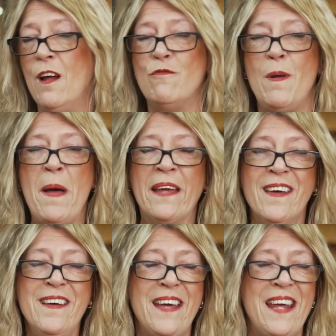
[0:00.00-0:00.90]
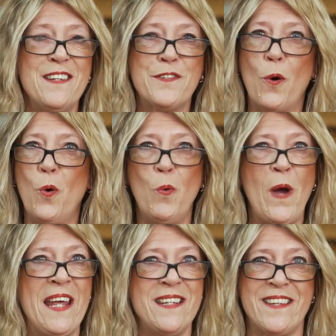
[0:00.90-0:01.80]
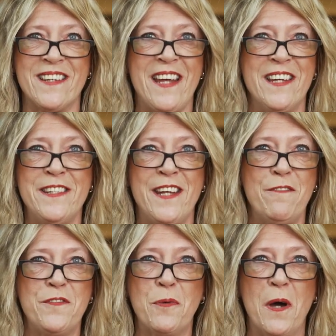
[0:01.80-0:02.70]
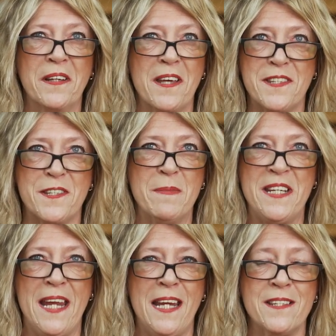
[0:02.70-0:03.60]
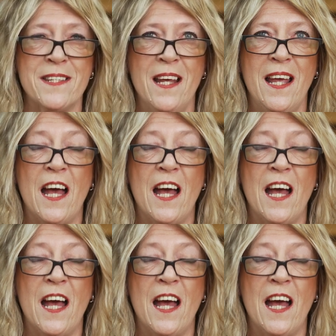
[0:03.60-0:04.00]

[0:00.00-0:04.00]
Rebecca is always attentive to our customer needs